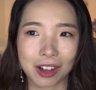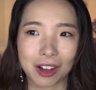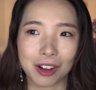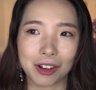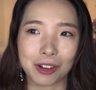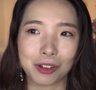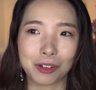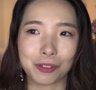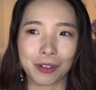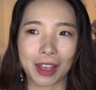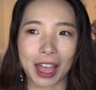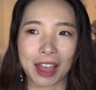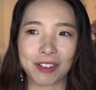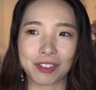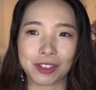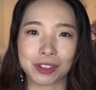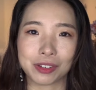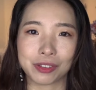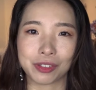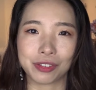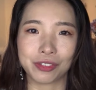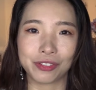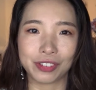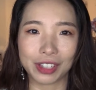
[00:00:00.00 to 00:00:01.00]
of having
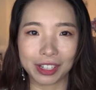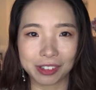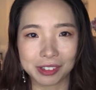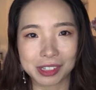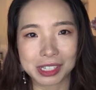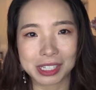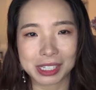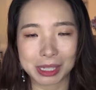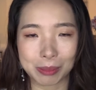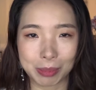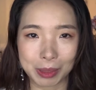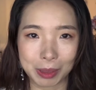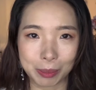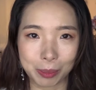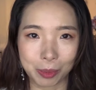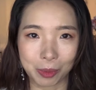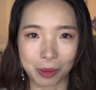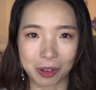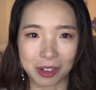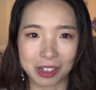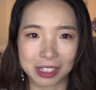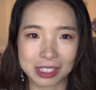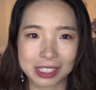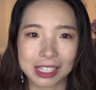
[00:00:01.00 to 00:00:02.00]
to fail the CP
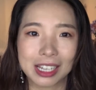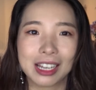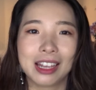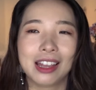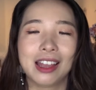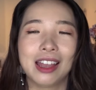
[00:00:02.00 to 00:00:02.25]
boards